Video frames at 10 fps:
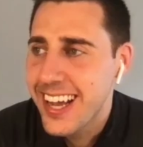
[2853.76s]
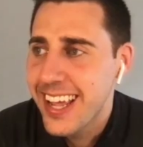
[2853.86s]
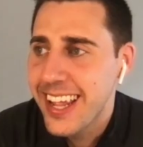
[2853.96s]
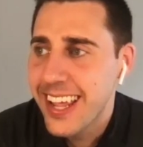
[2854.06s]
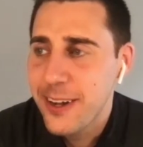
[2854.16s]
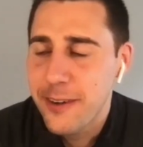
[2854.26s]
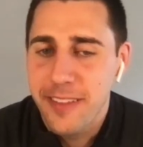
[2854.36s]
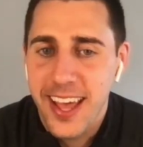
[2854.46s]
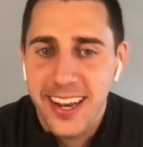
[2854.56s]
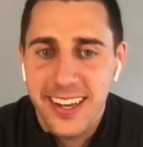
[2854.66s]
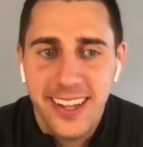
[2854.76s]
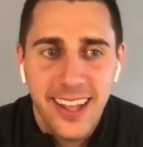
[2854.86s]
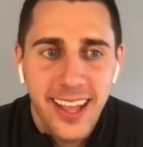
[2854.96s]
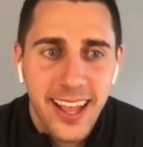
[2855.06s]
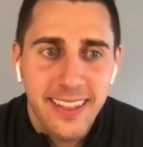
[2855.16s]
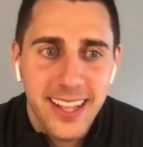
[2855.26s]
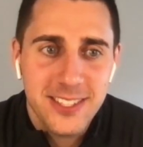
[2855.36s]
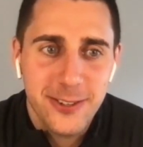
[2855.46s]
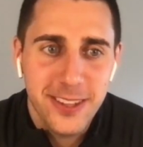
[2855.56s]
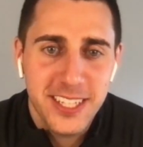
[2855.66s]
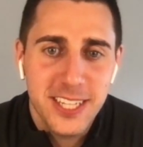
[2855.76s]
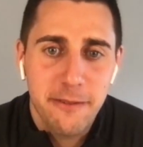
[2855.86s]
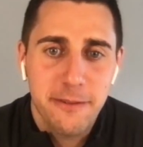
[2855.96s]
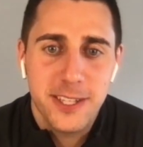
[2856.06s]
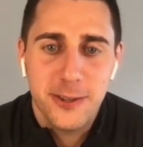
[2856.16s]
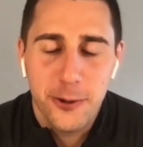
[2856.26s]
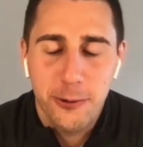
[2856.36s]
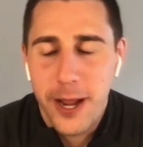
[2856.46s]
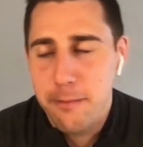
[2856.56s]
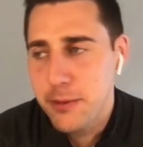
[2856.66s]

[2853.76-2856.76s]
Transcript: and, and, all of that, and and that's certainly tough in its own right.